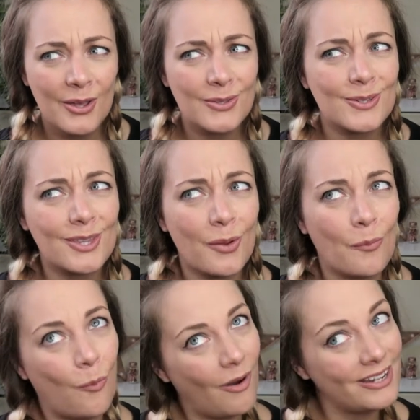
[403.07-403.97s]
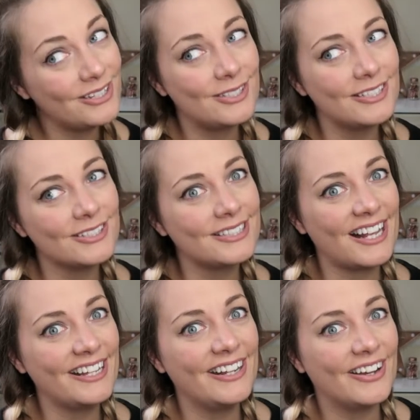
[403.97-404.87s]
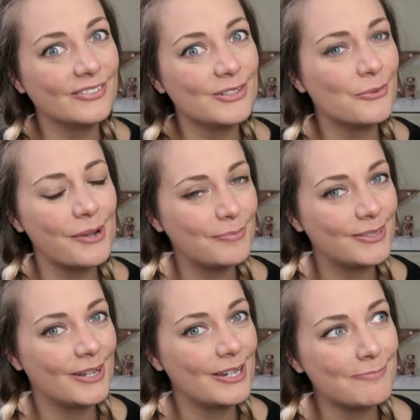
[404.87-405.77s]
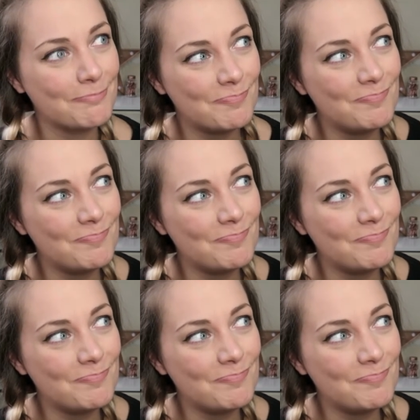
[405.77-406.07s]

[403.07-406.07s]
So it's like, why are you still selling it on your website?